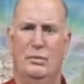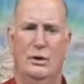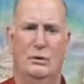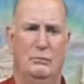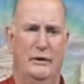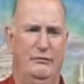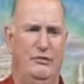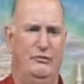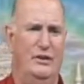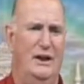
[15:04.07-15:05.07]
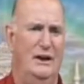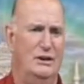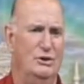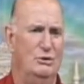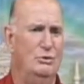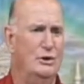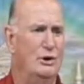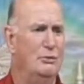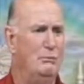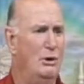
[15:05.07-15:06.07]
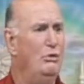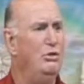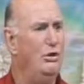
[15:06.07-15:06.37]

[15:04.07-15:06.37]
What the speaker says: But if you feel like it and you want to go to both,